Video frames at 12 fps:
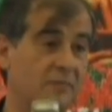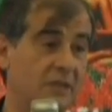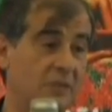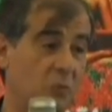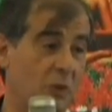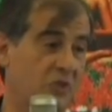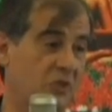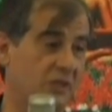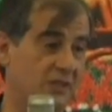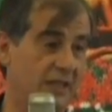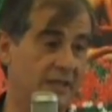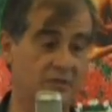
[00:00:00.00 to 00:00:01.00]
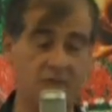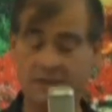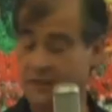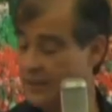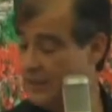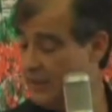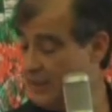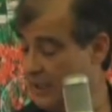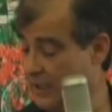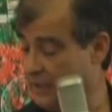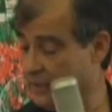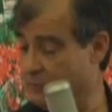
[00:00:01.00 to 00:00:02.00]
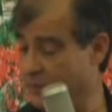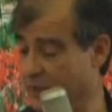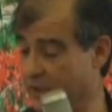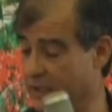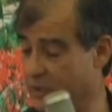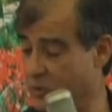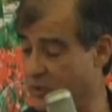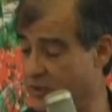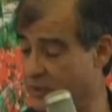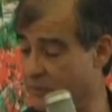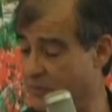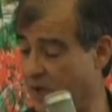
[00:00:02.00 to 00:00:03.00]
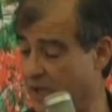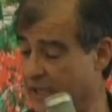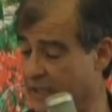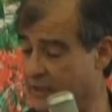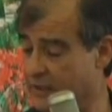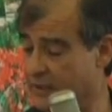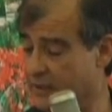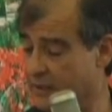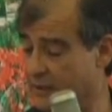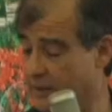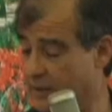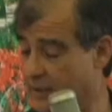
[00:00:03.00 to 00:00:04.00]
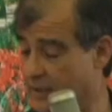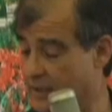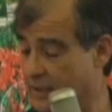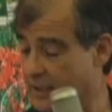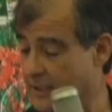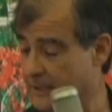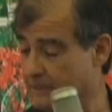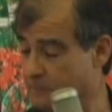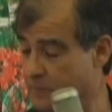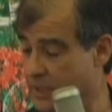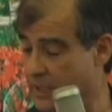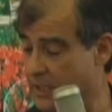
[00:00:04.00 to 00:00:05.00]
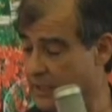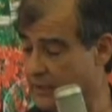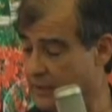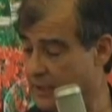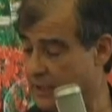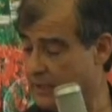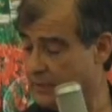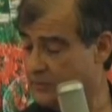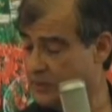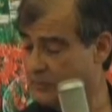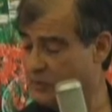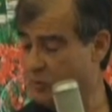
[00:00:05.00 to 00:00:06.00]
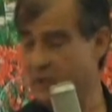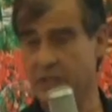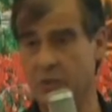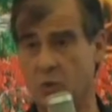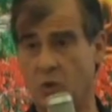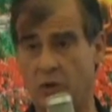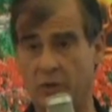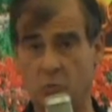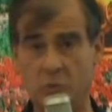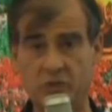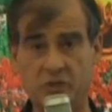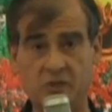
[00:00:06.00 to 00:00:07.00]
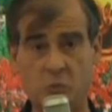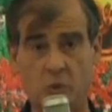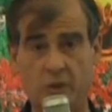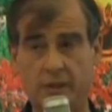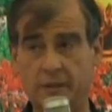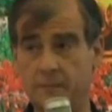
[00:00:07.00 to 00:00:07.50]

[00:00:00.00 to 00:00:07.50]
in Russia, as a very interesting find. And some of you may know Colin Wilson's work.